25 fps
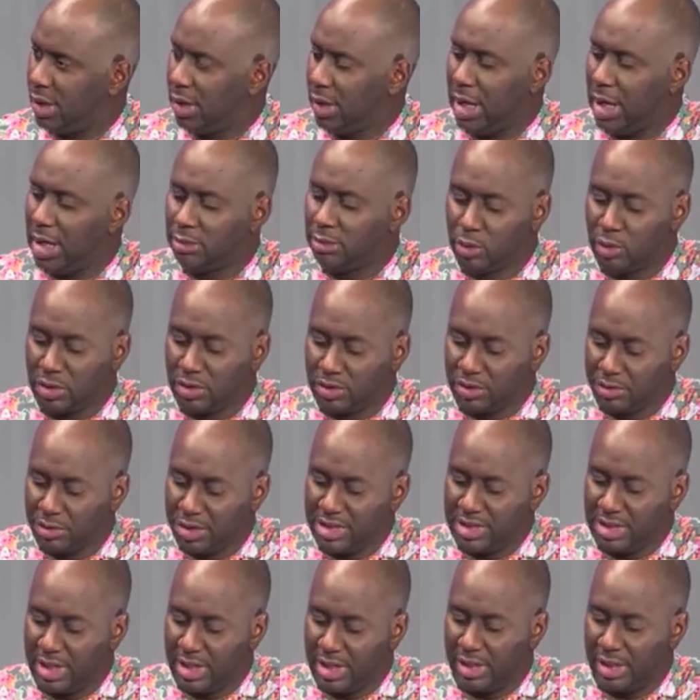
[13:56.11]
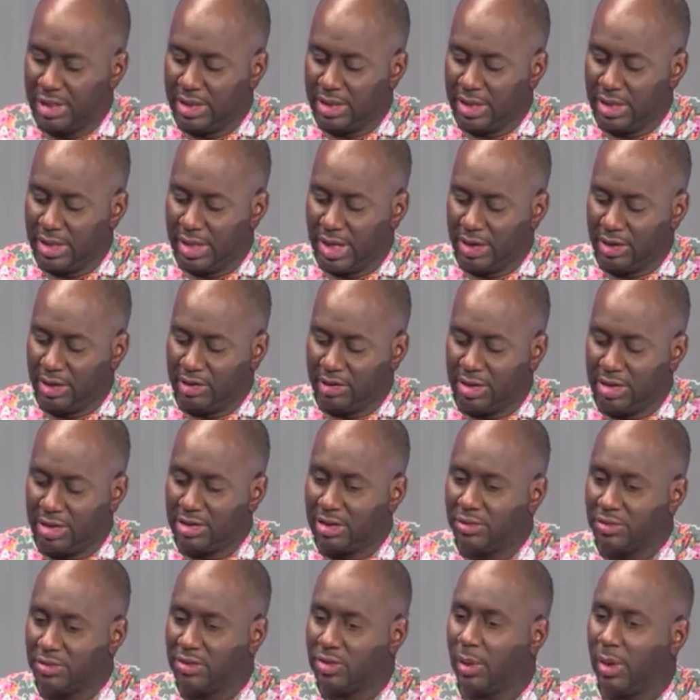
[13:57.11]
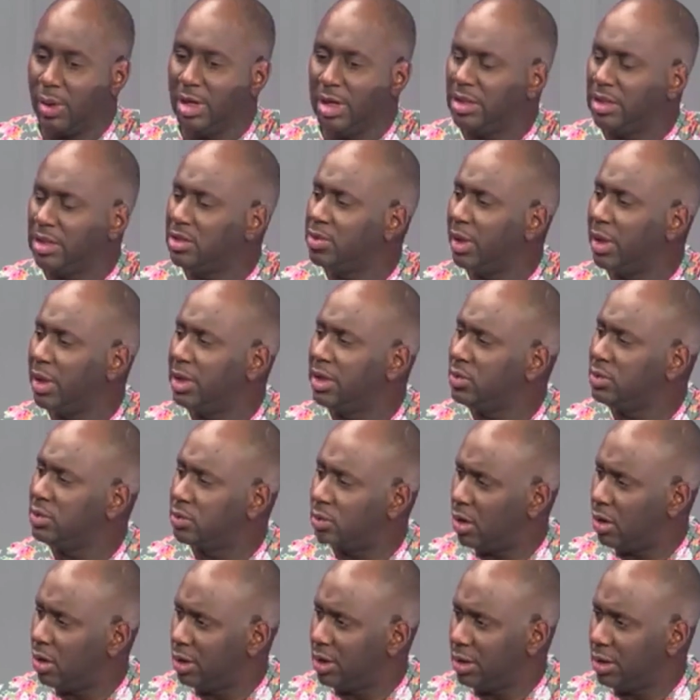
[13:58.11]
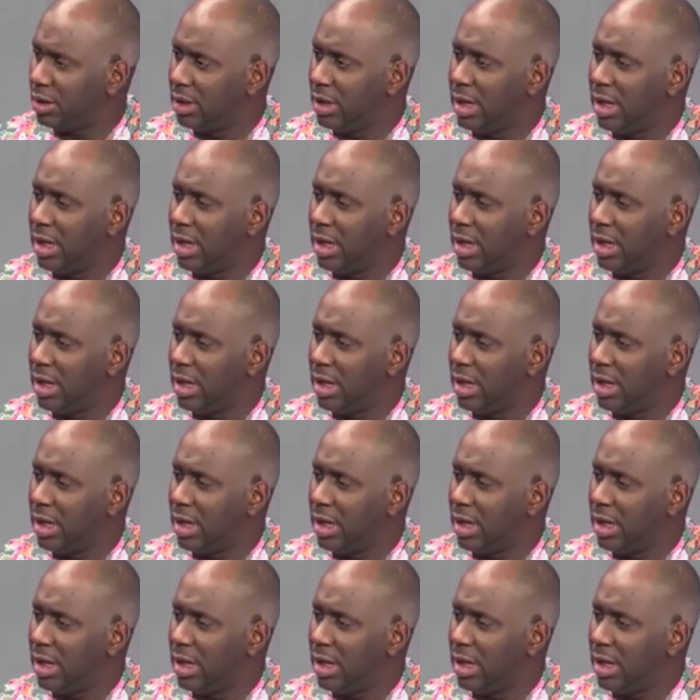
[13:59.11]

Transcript: and most recently the elections of 2021